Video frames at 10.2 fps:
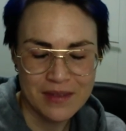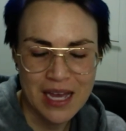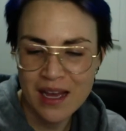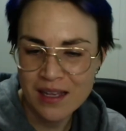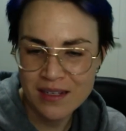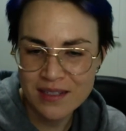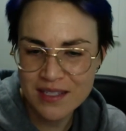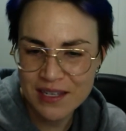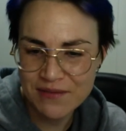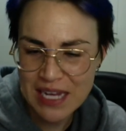"I
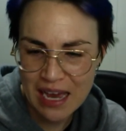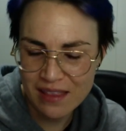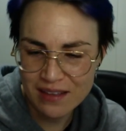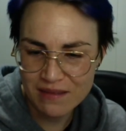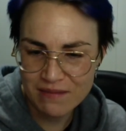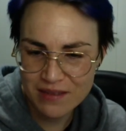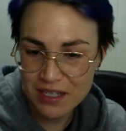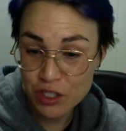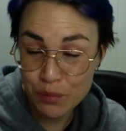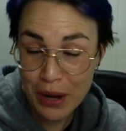deserve neither
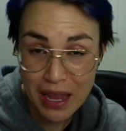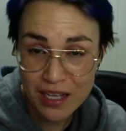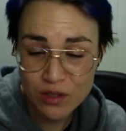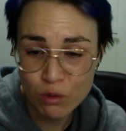such praise